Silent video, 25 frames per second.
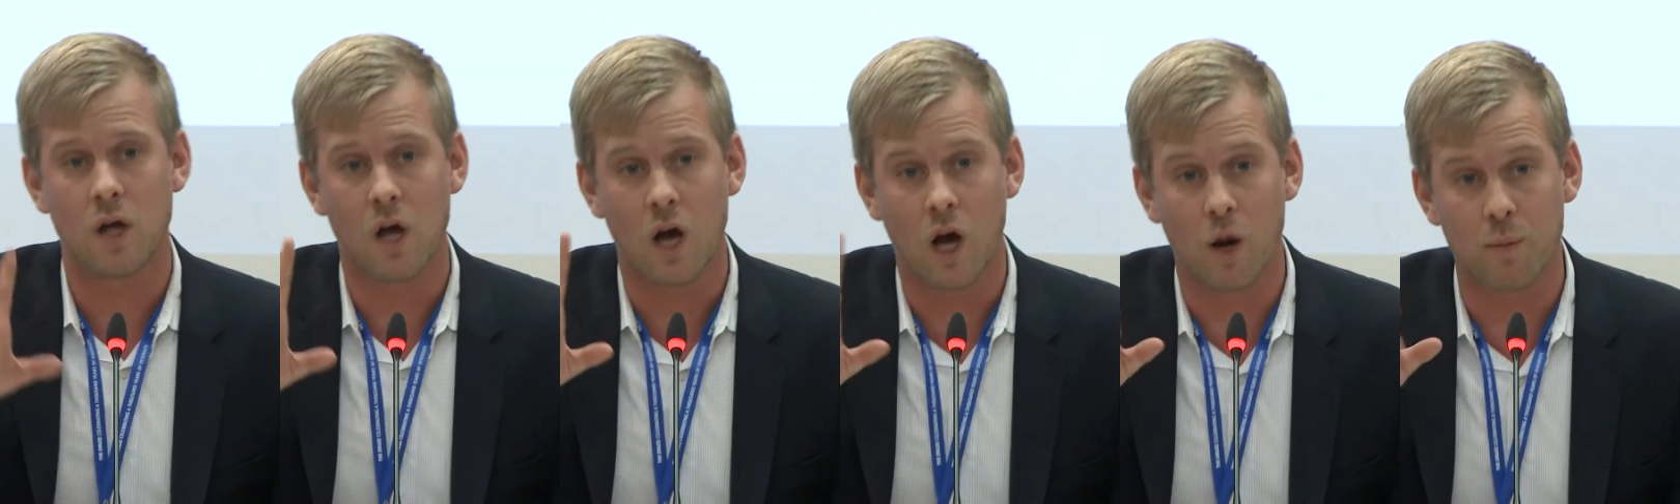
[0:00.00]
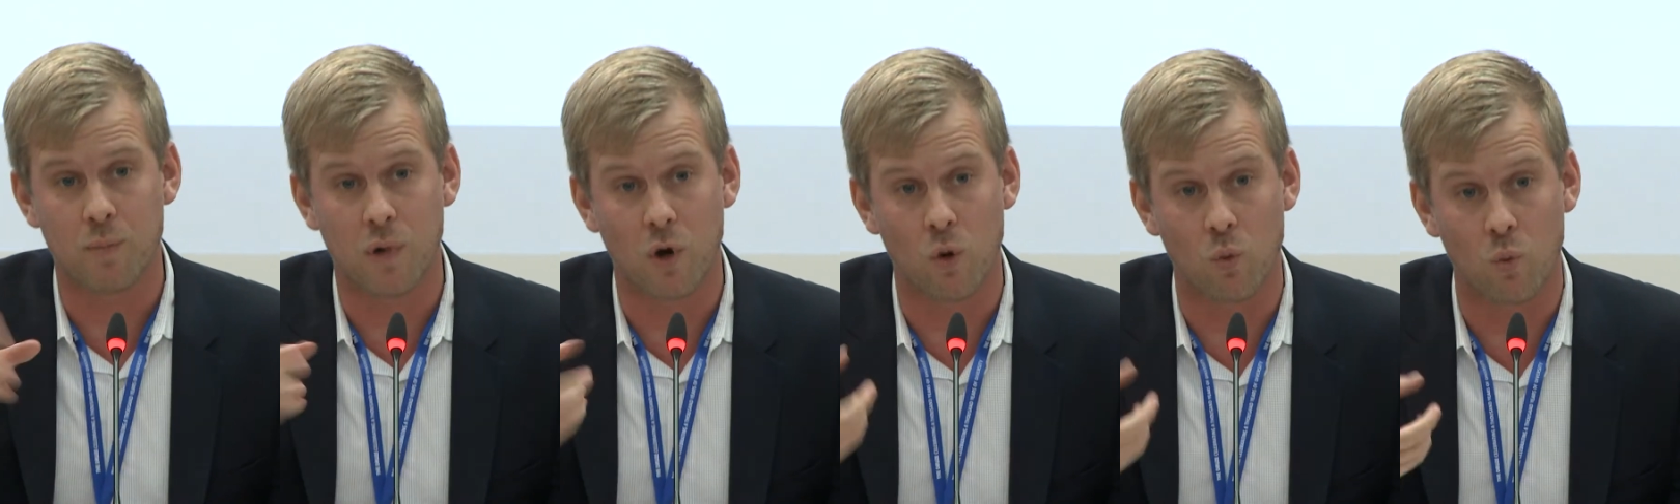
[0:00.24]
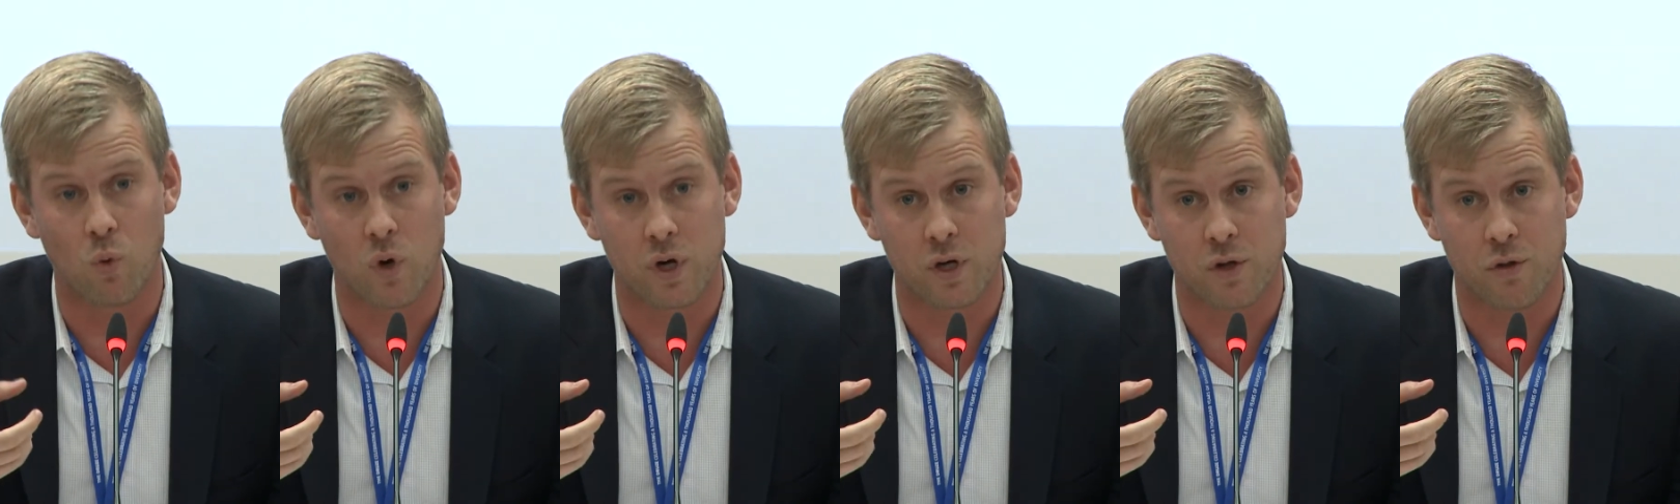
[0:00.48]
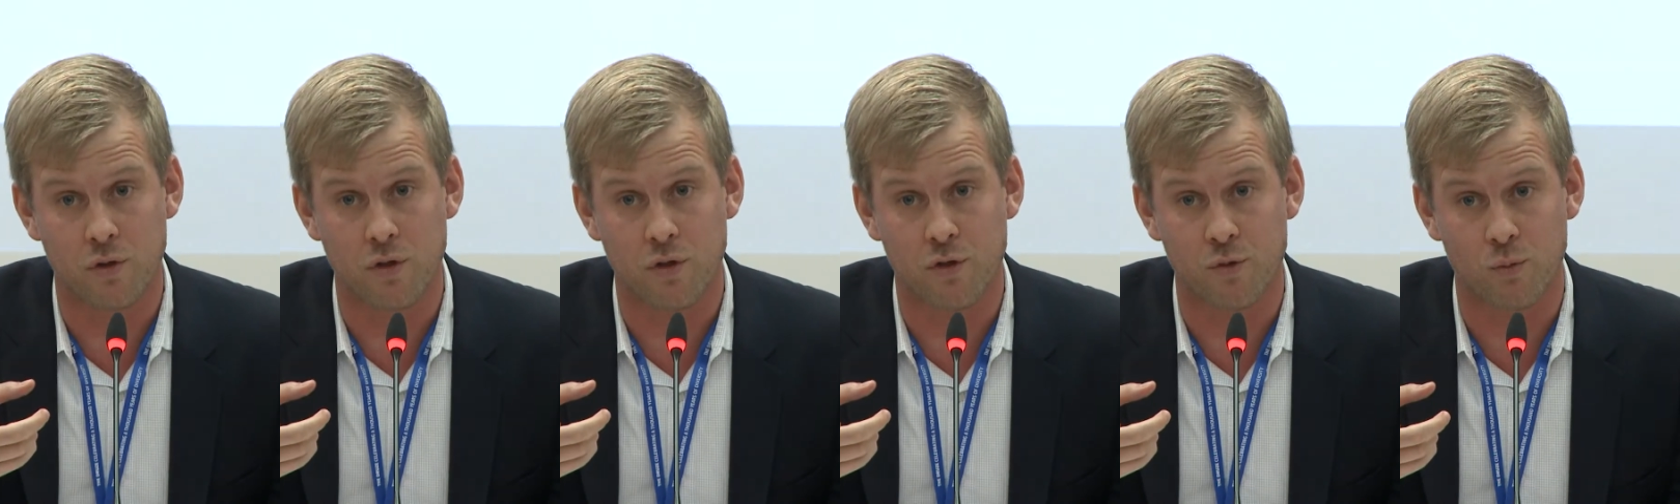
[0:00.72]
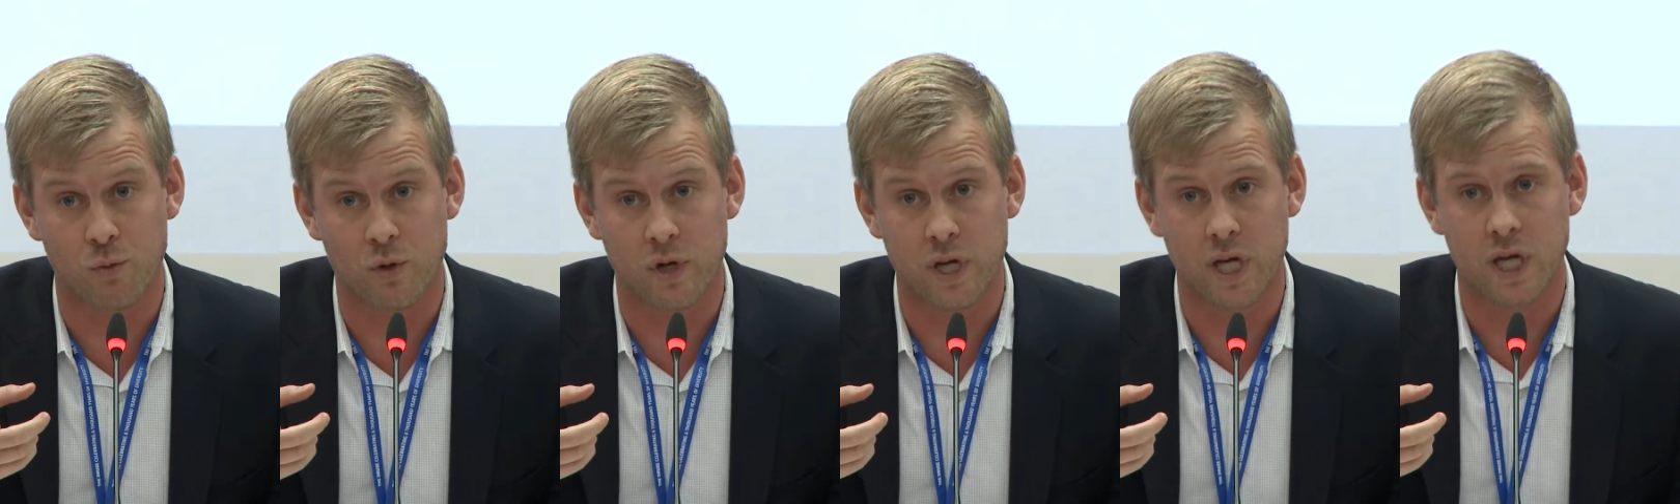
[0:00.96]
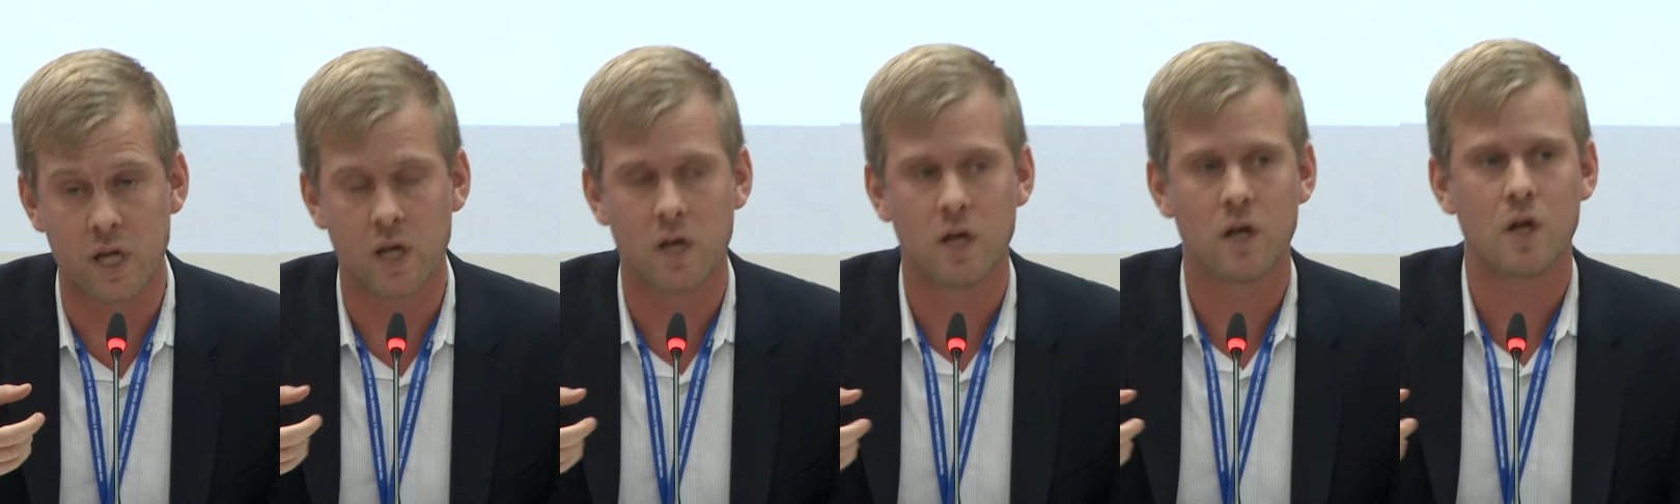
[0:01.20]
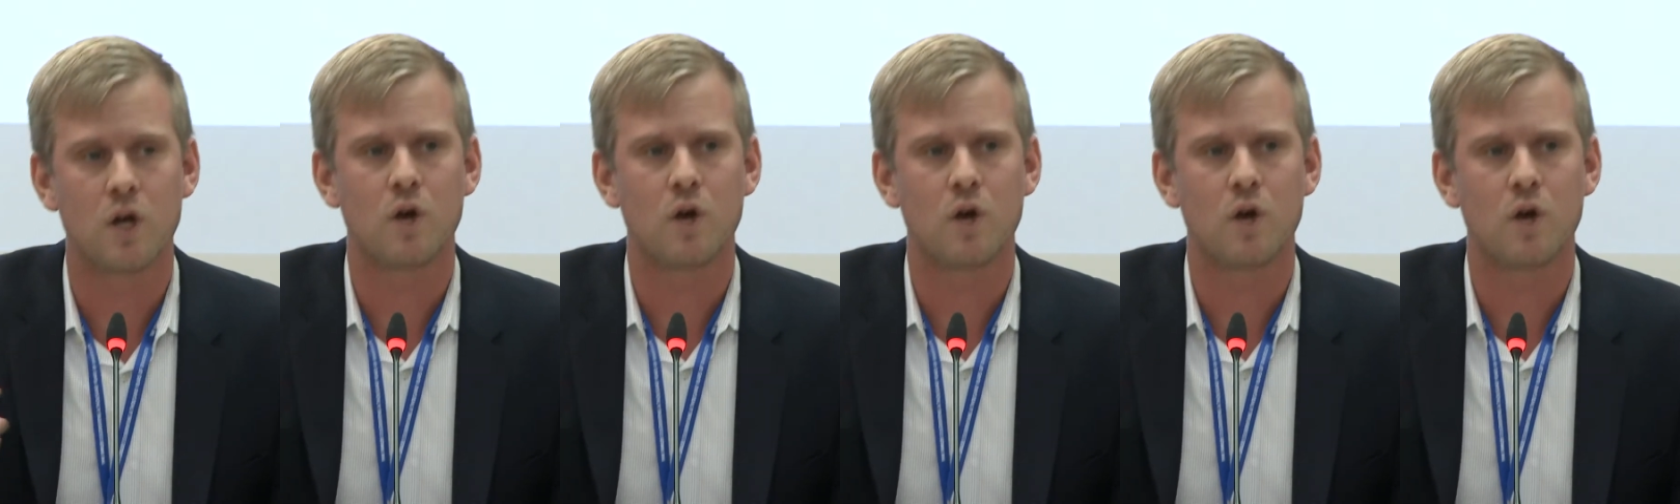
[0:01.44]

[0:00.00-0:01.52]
about 1 in 3,